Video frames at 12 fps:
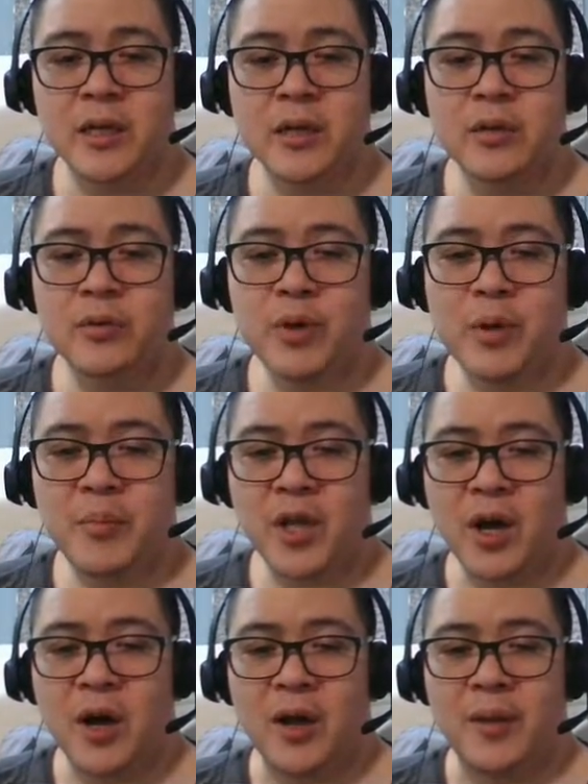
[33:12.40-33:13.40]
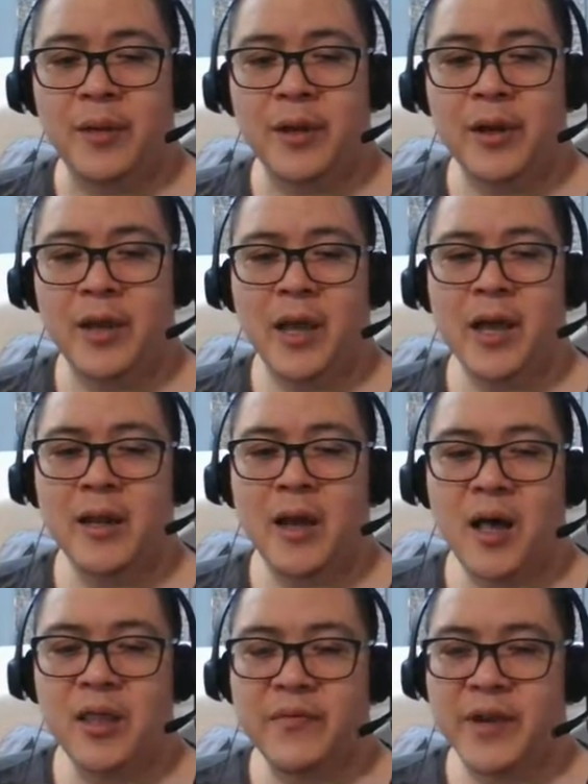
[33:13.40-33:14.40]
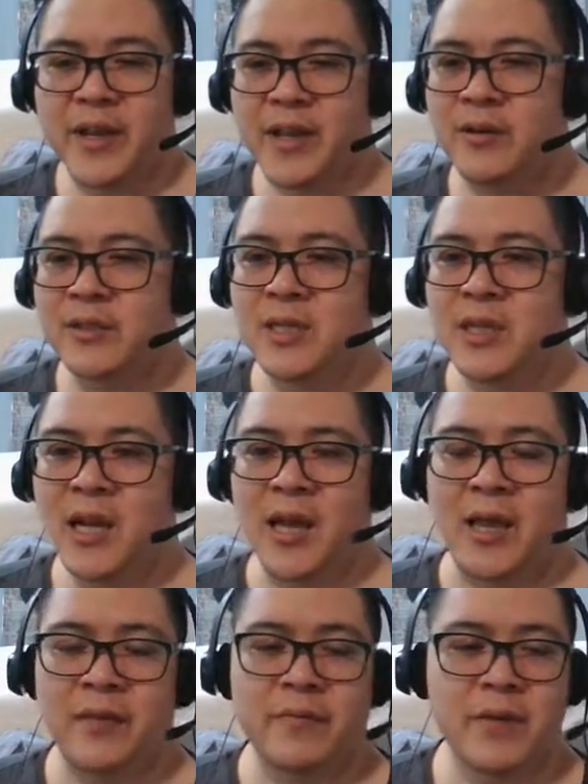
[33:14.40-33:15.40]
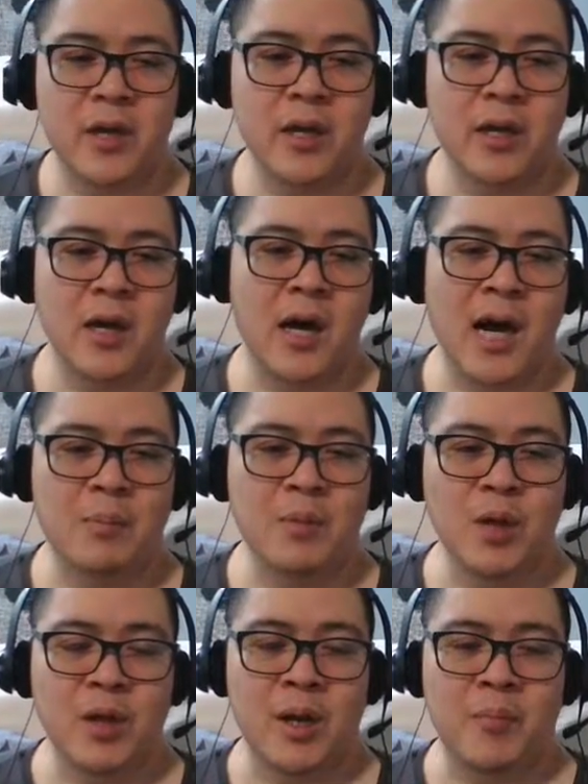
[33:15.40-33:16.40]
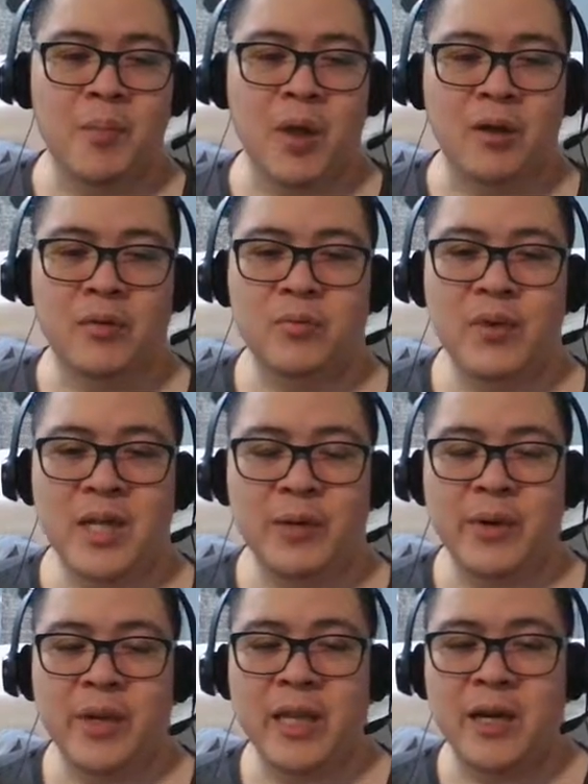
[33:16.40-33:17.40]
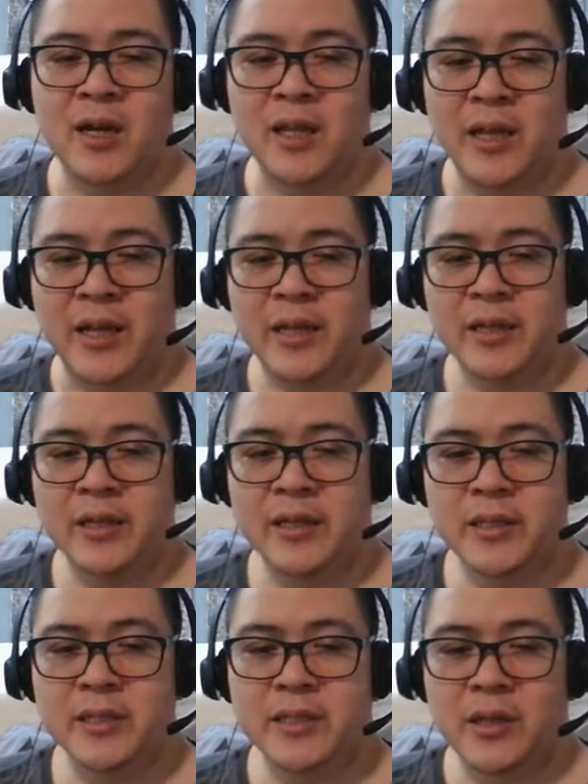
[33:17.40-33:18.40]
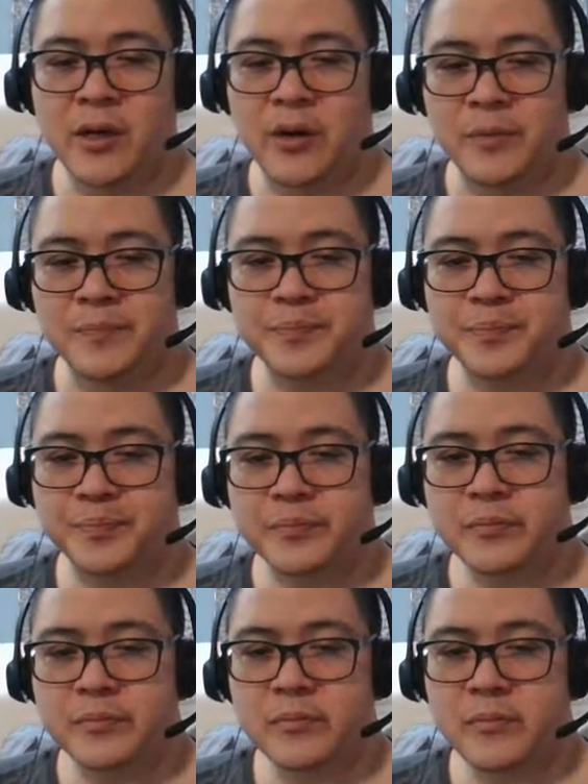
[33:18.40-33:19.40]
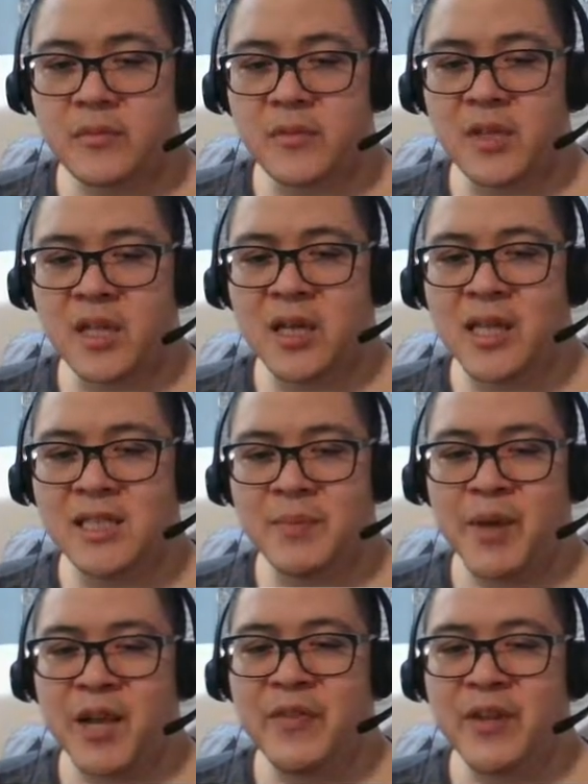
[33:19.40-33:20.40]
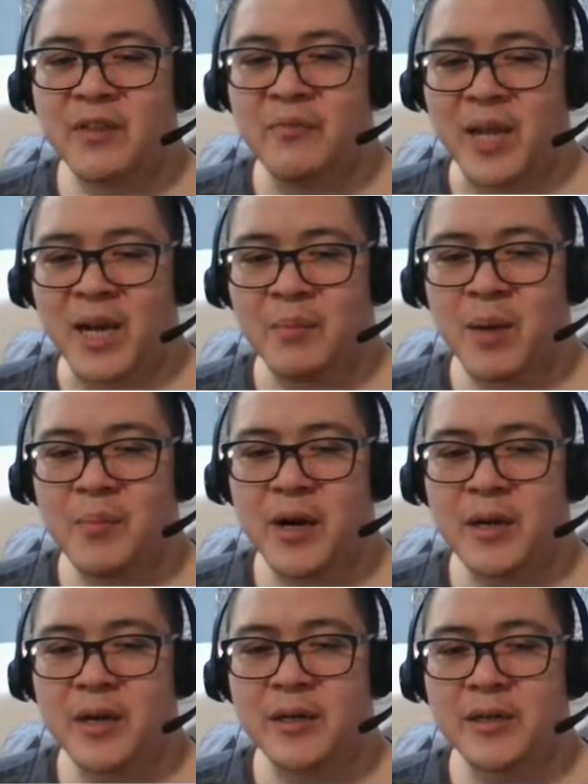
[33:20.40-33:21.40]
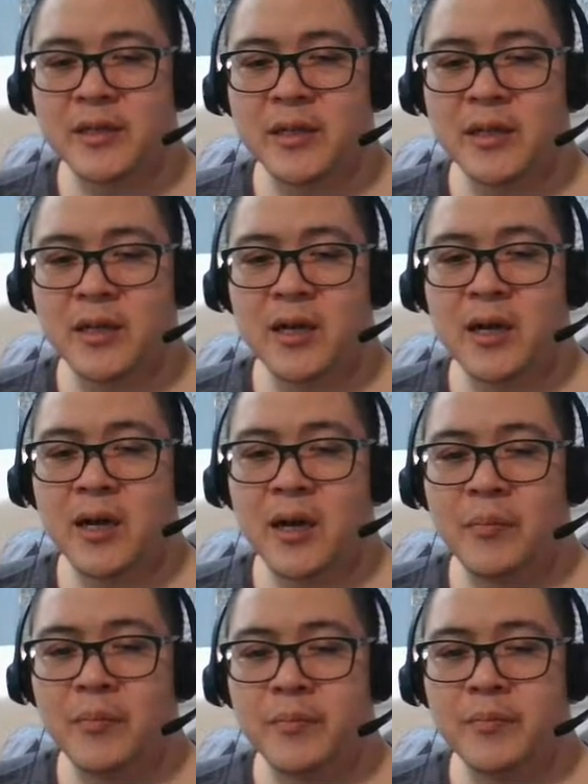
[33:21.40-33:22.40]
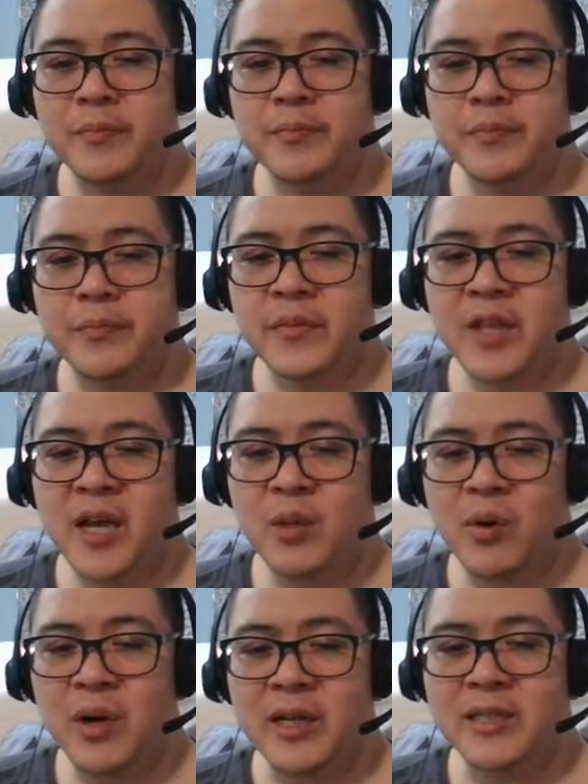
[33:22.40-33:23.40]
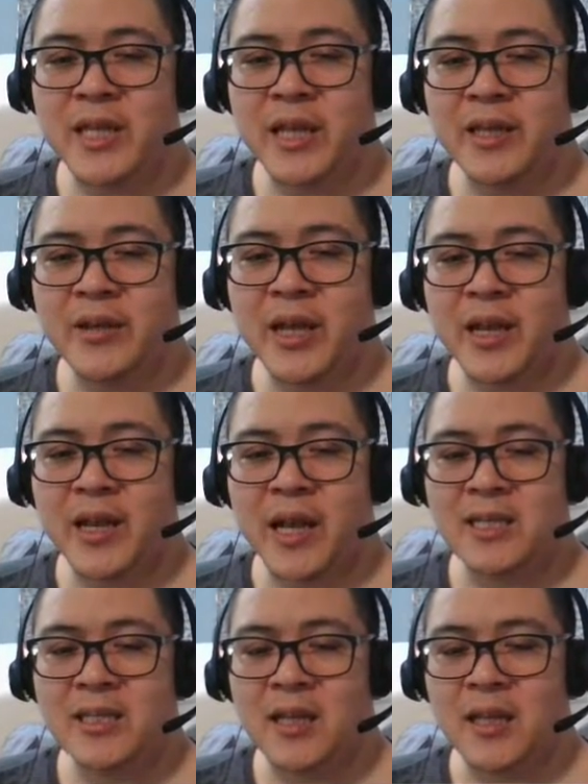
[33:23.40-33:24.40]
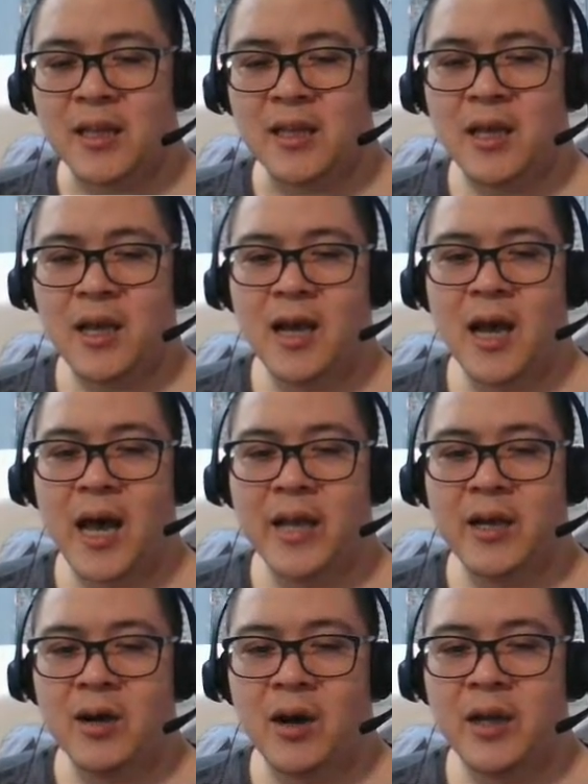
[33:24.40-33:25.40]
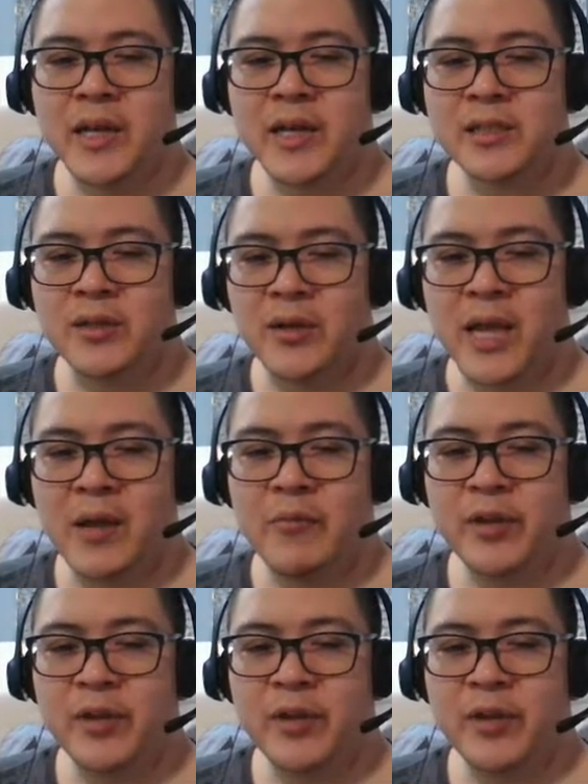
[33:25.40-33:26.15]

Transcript: Grim Dawn and other videos that I uploaded in bulk really early. So that's a benefit of being a member. The other one is that you get a nice little icon next to your name when you